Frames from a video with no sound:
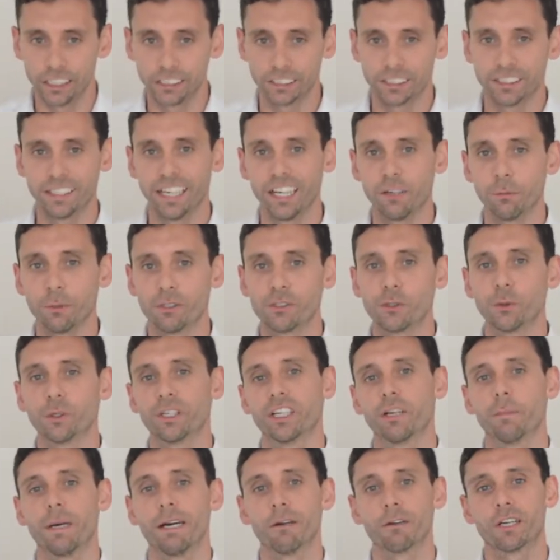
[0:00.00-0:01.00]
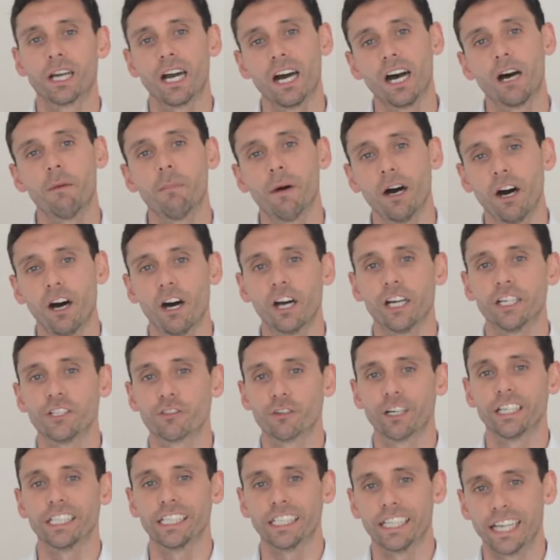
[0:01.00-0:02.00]
and today we're talking about
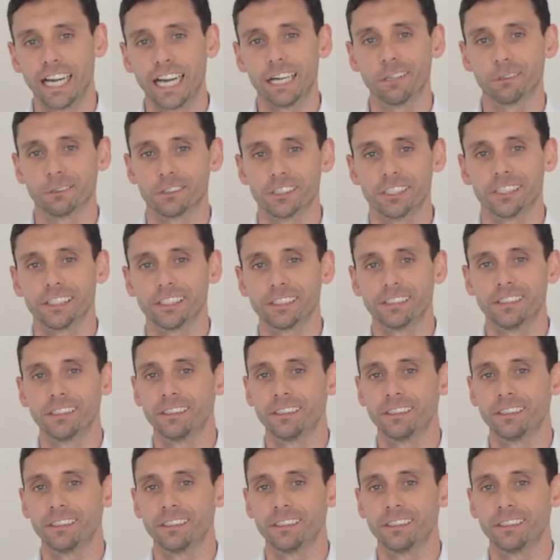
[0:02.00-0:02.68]
carbohydrate counting.